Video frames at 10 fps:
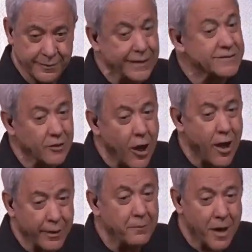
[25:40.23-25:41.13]
That's a
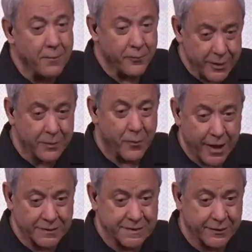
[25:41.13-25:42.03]
lot. I'm not
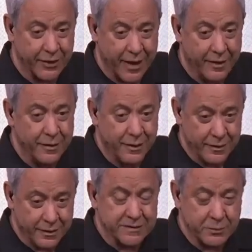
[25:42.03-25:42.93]
minimizing that,
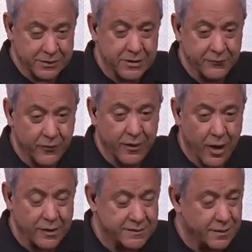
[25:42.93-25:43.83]
especially if we
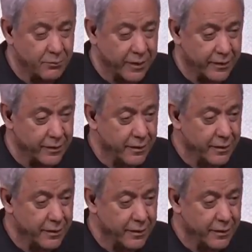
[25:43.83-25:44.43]
lost somebody.